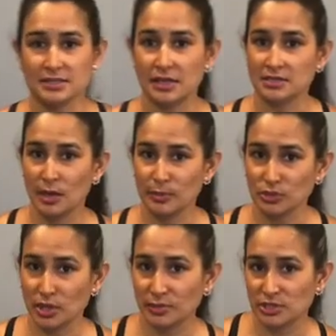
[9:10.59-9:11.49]

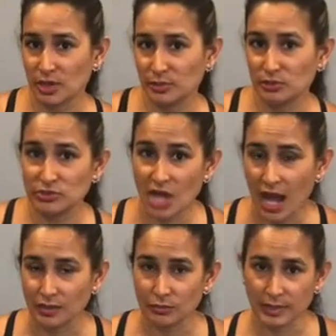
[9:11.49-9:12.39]

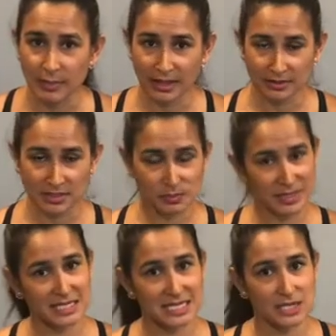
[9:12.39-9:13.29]

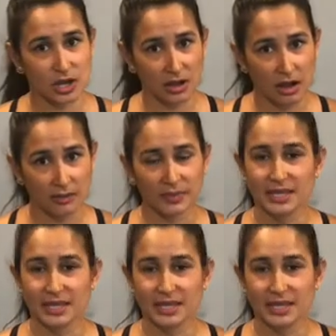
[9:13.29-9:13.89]
www.rebalancept.com.